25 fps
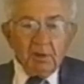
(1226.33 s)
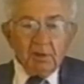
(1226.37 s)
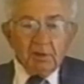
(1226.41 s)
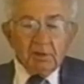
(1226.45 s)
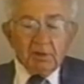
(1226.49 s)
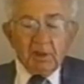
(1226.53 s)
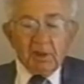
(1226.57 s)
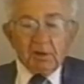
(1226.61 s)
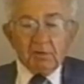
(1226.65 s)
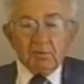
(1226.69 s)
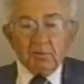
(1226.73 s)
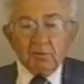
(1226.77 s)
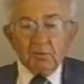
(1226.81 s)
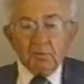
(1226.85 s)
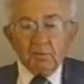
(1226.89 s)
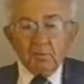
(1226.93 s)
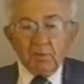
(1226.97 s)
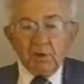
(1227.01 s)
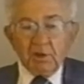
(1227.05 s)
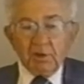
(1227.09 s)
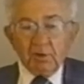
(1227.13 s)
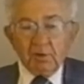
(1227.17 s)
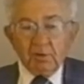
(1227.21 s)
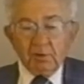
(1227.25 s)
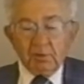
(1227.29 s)
that
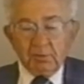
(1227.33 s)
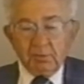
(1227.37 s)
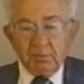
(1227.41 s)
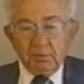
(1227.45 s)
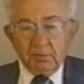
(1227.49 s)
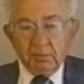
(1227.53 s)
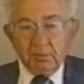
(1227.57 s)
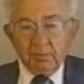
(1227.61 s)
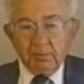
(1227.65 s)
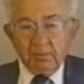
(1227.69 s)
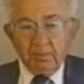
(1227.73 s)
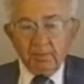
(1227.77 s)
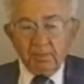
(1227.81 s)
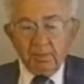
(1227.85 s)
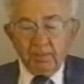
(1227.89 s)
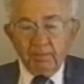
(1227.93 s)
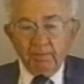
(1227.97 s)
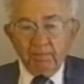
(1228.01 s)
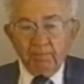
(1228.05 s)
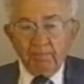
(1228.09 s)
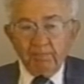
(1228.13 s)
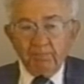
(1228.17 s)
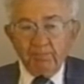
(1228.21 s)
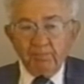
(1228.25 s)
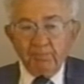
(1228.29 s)
we could
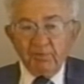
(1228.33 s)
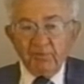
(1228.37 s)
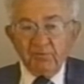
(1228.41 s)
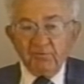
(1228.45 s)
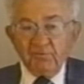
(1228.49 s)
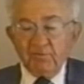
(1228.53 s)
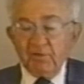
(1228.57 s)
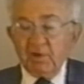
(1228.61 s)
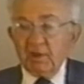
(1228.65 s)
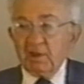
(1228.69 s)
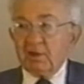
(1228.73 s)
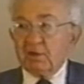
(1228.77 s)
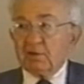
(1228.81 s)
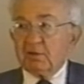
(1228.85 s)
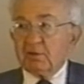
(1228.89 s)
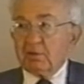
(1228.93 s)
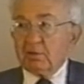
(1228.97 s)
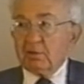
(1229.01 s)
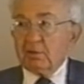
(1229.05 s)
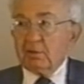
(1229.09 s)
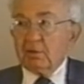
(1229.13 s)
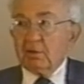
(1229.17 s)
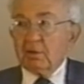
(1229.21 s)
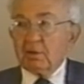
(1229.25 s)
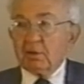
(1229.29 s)
perfect
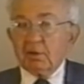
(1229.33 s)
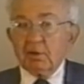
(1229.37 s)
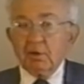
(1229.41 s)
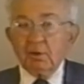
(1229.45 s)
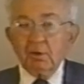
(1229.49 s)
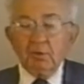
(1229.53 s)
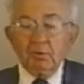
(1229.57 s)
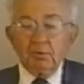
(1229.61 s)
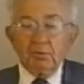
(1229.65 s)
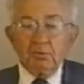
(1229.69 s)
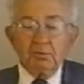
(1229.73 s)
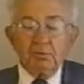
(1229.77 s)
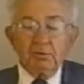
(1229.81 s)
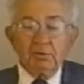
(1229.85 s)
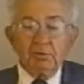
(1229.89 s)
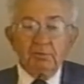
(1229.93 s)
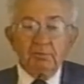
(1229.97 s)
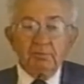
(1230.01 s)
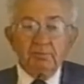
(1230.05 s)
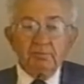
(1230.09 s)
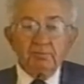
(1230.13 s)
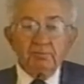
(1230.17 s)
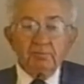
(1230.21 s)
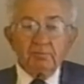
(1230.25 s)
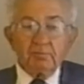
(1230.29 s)
a code
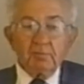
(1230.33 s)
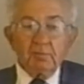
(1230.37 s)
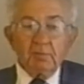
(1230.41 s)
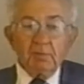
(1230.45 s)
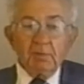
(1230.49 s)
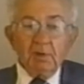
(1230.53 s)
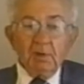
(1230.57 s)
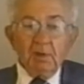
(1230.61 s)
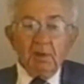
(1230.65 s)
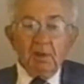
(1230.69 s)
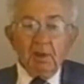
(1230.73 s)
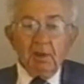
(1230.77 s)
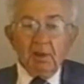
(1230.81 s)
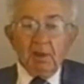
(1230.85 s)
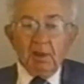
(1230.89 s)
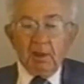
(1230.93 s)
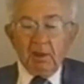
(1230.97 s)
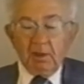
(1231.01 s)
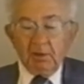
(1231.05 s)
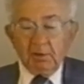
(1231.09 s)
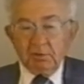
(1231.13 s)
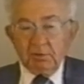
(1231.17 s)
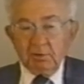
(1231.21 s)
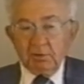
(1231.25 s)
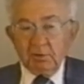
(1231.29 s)

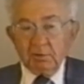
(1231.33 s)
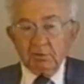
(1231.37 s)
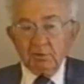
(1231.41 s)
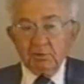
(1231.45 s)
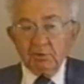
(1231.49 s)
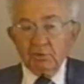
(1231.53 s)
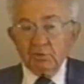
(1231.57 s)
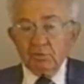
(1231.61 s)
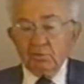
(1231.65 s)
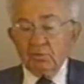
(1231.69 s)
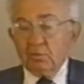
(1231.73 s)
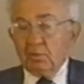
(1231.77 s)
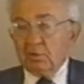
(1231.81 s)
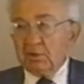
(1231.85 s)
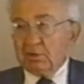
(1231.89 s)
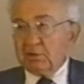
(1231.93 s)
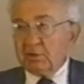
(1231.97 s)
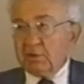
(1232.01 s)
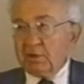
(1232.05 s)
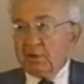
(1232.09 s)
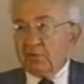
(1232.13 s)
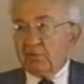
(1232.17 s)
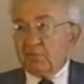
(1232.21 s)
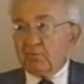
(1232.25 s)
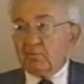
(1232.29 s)
and do what
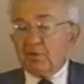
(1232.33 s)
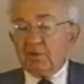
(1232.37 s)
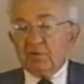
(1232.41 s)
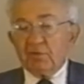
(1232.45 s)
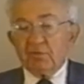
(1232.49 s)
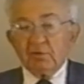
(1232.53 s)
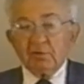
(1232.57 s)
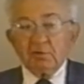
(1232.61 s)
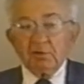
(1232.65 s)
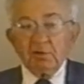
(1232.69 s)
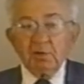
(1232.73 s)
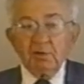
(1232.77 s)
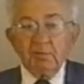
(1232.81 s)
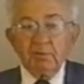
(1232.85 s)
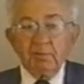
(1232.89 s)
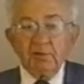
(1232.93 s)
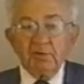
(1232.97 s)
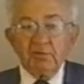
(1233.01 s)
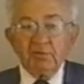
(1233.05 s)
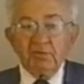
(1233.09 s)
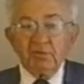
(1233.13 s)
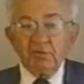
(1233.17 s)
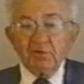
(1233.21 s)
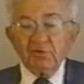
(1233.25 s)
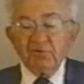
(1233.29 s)
has recently
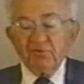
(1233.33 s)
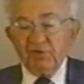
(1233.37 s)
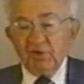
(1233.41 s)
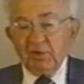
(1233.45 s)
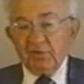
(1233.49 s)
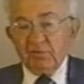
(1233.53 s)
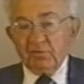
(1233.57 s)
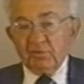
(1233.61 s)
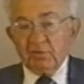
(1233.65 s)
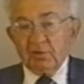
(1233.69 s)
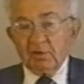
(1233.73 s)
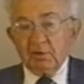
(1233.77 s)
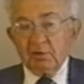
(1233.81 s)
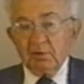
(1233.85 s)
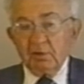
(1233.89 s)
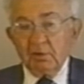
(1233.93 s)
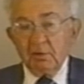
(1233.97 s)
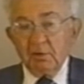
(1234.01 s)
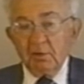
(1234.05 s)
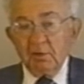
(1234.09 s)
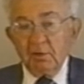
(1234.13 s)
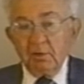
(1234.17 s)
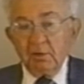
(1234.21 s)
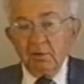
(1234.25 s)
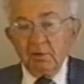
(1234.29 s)
been suggested
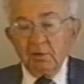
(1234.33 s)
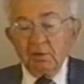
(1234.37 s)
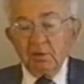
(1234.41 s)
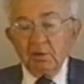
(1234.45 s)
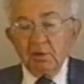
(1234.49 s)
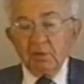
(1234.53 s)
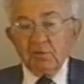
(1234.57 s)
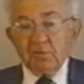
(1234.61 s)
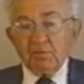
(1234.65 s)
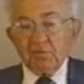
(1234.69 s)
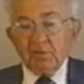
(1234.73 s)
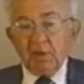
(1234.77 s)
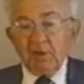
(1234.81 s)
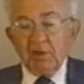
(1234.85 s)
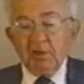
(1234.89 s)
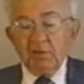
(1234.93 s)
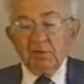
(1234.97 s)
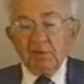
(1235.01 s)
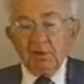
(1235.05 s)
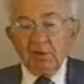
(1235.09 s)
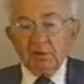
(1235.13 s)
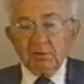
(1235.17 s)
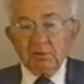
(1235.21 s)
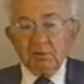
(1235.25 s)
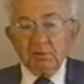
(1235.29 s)
uh, say
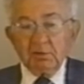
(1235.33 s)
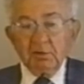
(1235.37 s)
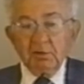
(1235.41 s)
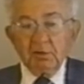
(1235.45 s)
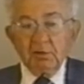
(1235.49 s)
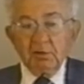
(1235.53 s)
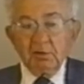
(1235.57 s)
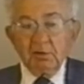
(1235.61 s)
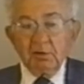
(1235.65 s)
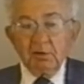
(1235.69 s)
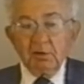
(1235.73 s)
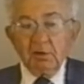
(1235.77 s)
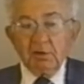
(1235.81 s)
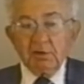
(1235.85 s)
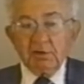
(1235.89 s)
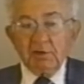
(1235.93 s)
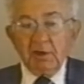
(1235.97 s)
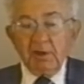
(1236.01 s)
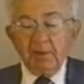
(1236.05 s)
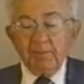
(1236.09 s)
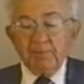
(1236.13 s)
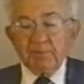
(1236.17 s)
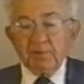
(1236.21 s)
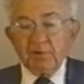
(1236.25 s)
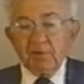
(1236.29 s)
that uh,
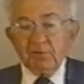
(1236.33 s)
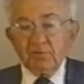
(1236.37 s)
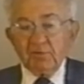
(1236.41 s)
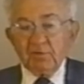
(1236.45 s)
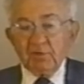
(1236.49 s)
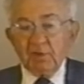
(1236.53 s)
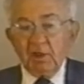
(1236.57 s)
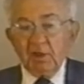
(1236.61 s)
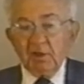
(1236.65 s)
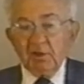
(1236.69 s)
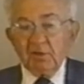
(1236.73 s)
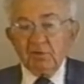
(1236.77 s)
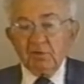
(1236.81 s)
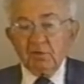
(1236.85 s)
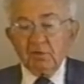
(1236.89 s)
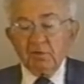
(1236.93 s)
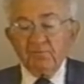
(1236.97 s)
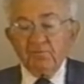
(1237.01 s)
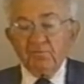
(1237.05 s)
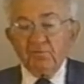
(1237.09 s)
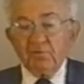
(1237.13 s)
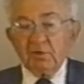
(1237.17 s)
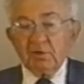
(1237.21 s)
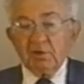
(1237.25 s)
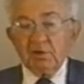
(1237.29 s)
adopting states,
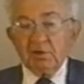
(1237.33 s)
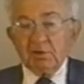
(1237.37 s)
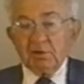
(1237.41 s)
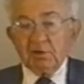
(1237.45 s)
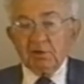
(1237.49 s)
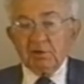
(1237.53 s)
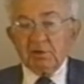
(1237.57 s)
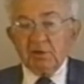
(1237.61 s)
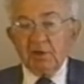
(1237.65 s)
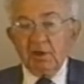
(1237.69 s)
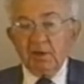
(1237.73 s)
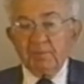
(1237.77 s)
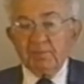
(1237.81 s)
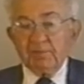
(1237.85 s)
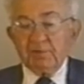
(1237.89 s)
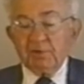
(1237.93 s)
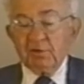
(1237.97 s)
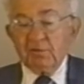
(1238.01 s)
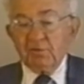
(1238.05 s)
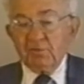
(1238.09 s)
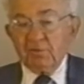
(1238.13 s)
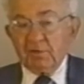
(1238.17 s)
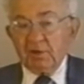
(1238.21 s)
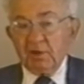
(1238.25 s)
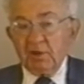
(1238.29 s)
for in adopting
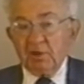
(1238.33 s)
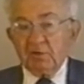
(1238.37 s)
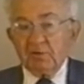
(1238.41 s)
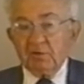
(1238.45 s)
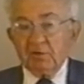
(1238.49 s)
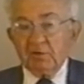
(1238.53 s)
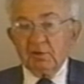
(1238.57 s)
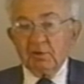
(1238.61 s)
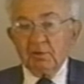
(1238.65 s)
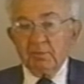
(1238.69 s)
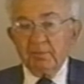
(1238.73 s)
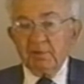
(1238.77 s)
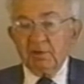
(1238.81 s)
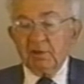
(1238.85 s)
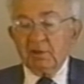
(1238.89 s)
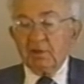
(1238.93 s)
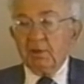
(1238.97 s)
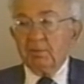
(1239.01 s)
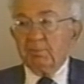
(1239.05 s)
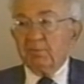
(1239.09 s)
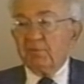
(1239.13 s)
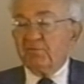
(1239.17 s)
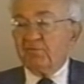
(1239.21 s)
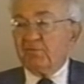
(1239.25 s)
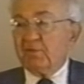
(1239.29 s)
states, it'll
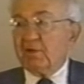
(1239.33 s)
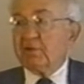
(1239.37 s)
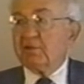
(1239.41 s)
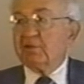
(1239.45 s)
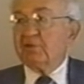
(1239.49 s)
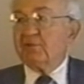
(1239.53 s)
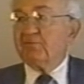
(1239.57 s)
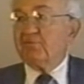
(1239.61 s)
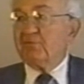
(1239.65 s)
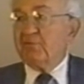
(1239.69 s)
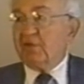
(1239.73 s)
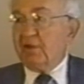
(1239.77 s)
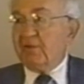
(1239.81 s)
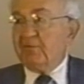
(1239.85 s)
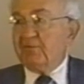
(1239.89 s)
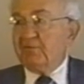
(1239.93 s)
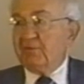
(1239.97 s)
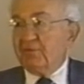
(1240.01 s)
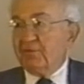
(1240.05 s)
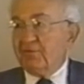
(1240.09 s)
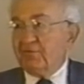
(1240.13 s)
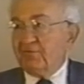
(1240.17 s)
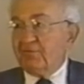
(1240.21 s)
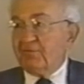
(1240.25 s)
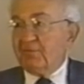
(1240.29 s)
become effective five
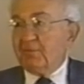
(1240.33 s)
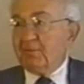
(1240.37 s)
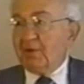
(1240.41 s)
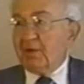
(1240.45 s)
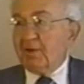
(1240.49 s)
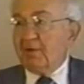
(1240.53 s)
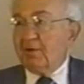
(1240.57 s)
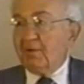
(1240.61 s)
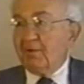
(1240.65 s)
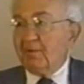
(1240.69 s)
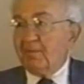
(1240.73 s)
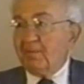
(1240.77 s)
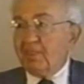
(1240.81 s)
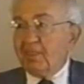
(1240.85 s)
years from now.